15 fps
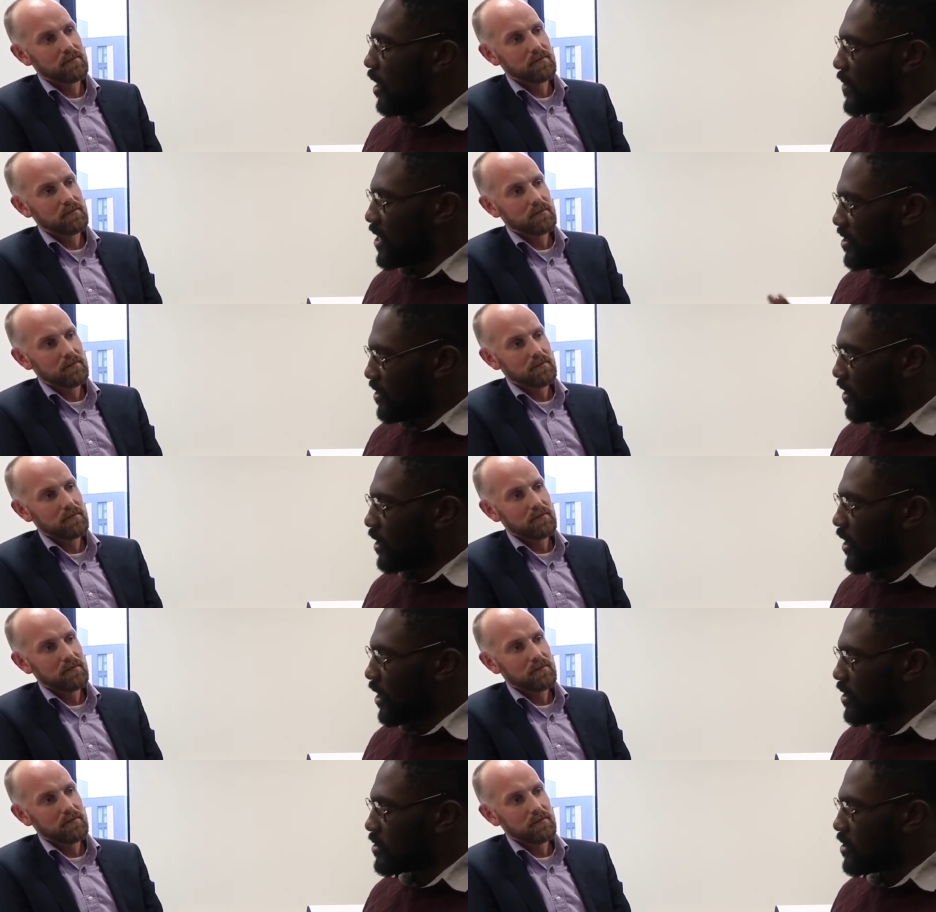Speaker 1: I mean, is it a
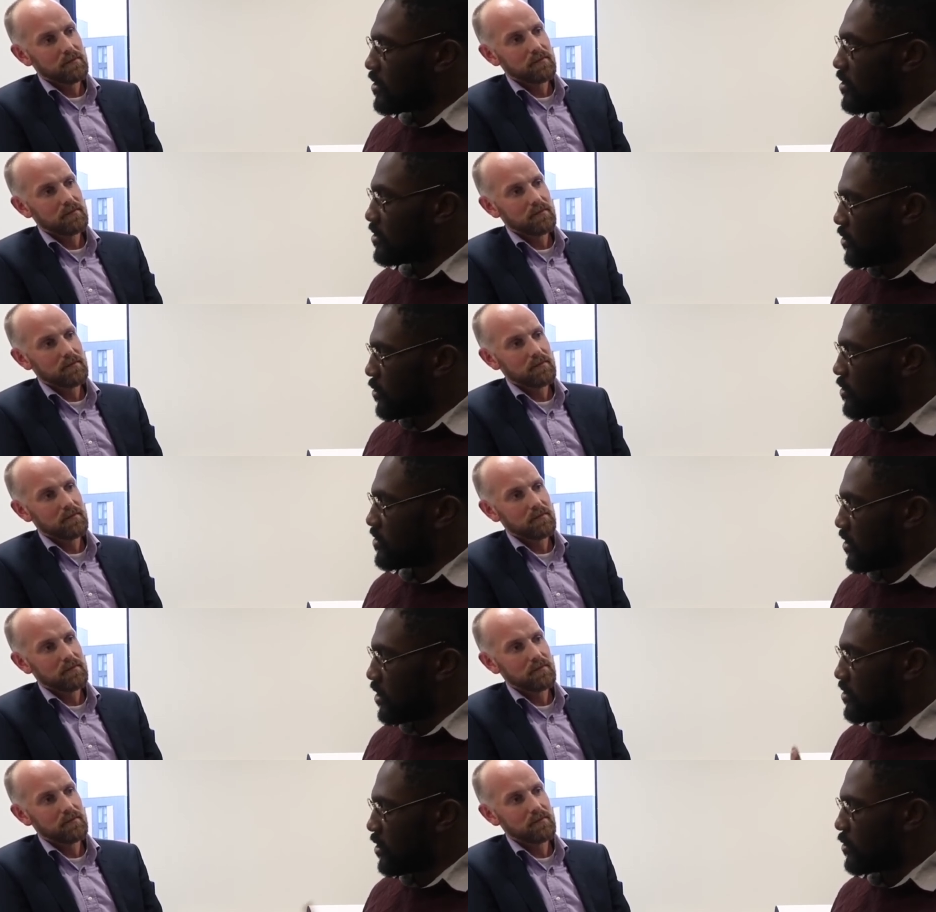case? Is there
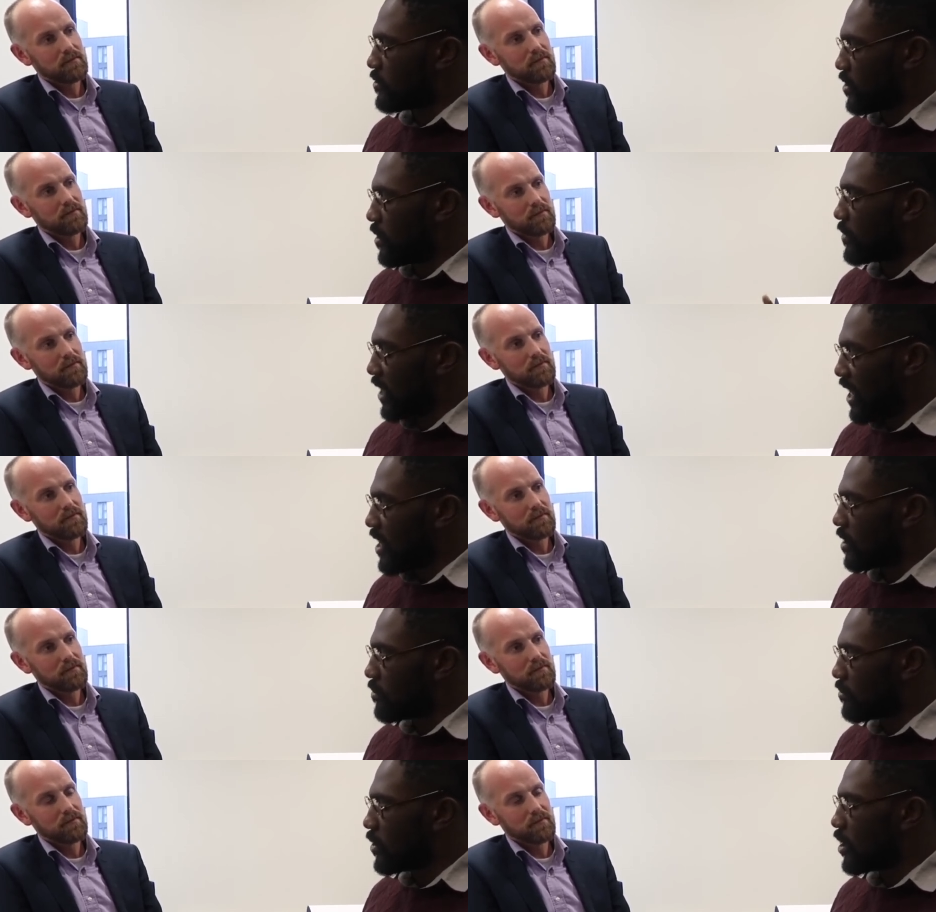is a zero-sum
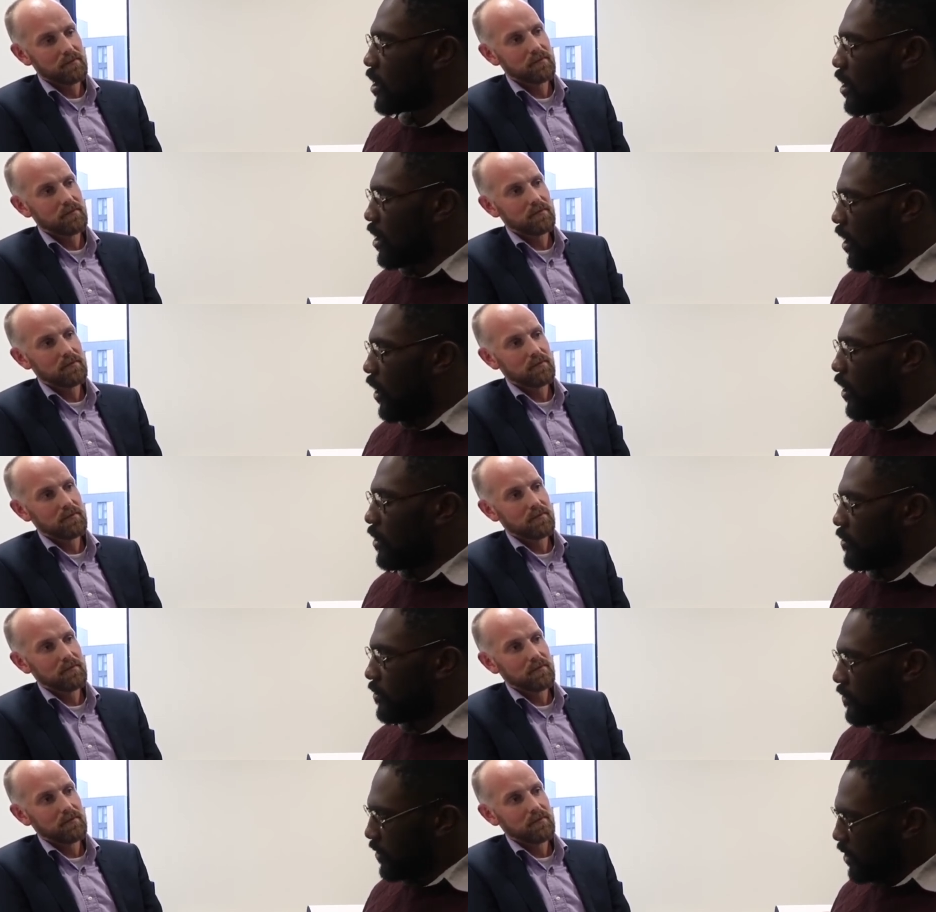game
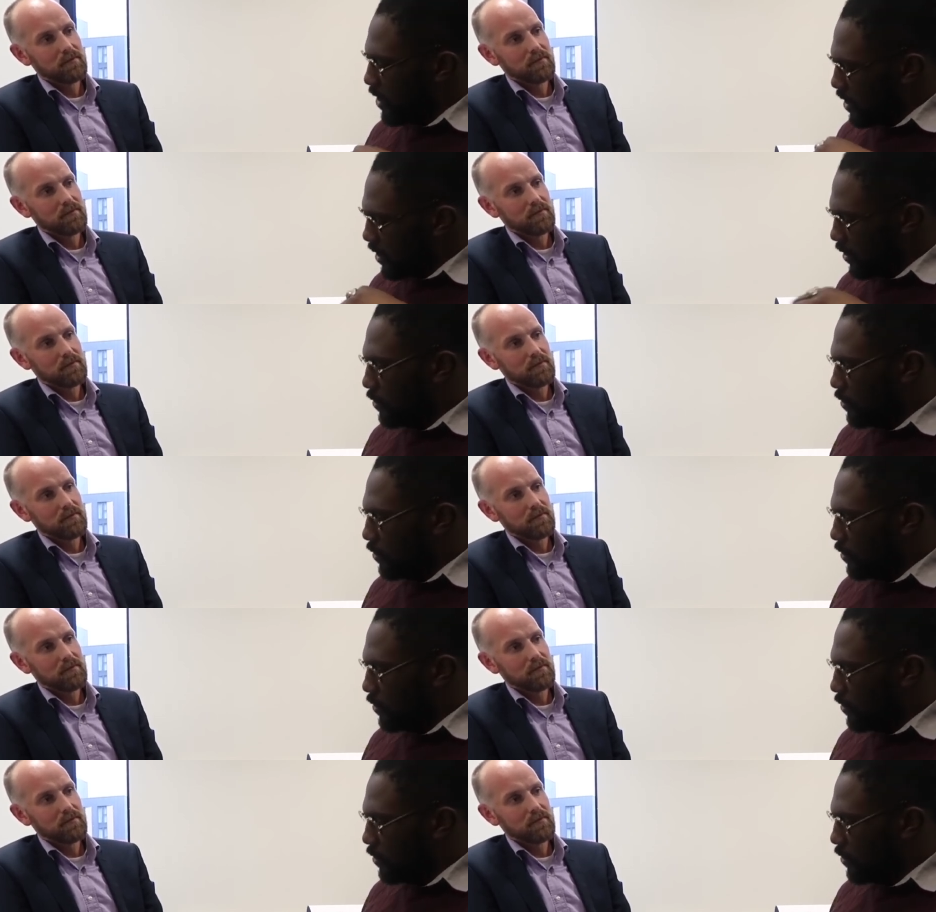of an